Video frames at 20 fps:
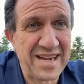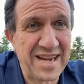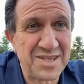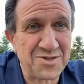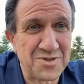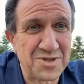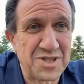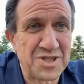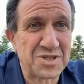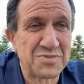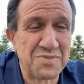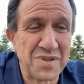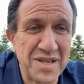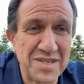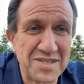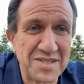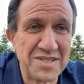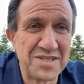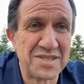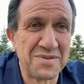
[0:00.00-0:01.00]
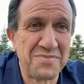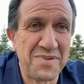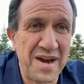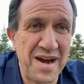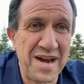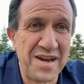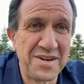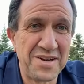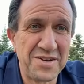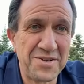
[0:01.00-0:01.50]
God's richest blessings
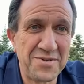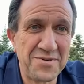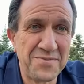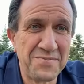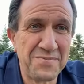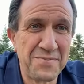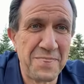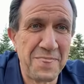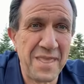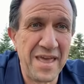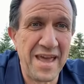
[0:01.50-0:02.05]
upon you.